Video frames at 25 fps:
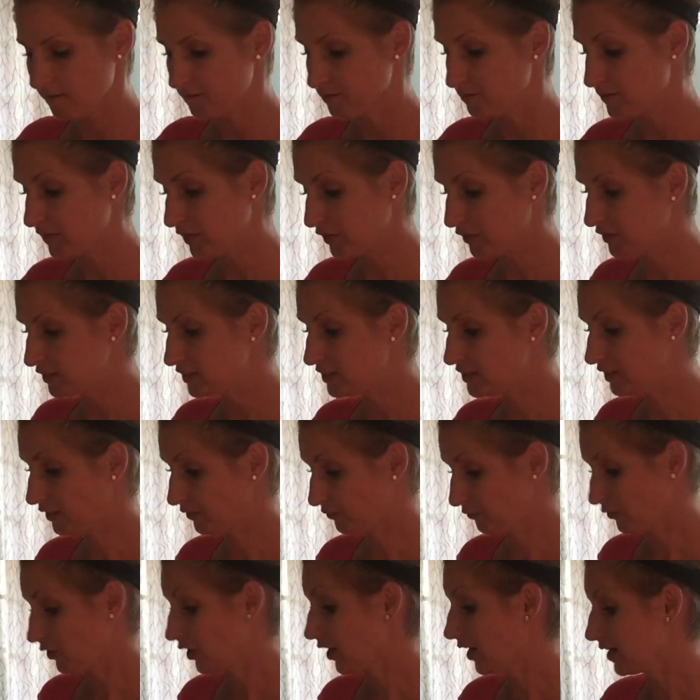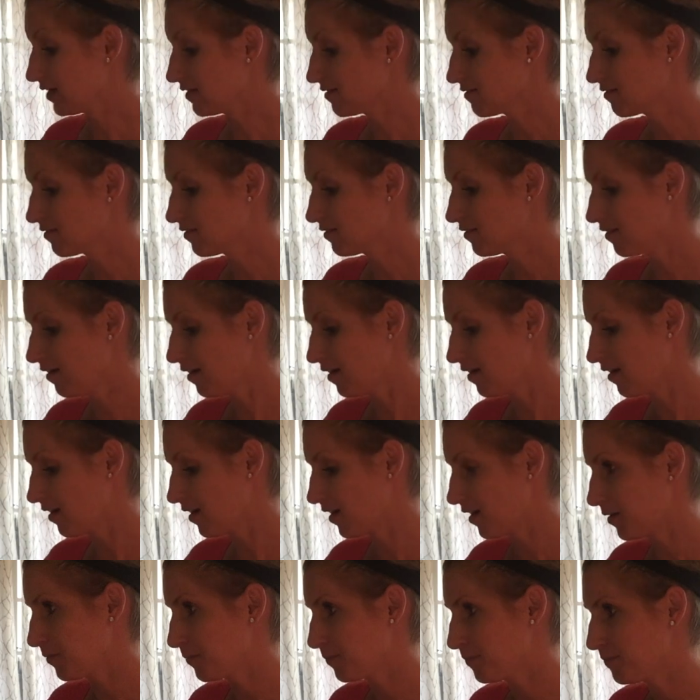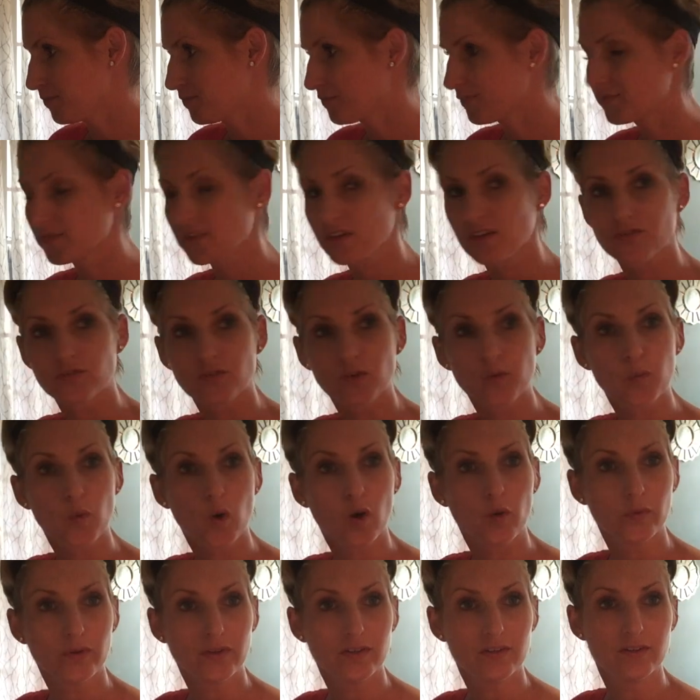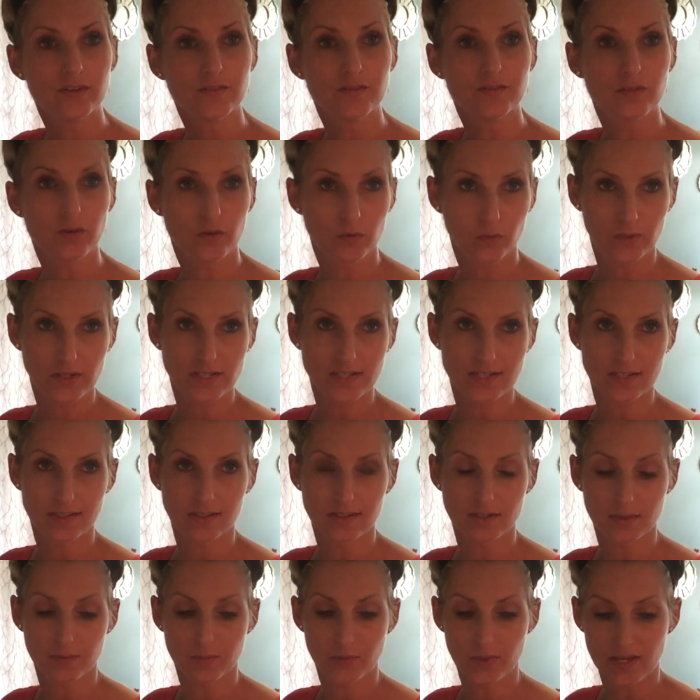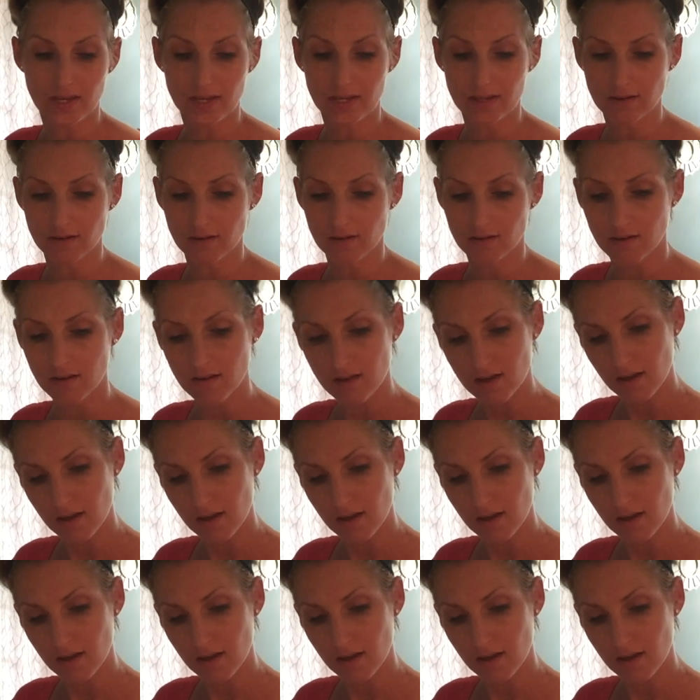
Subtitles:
very different from what we've recently been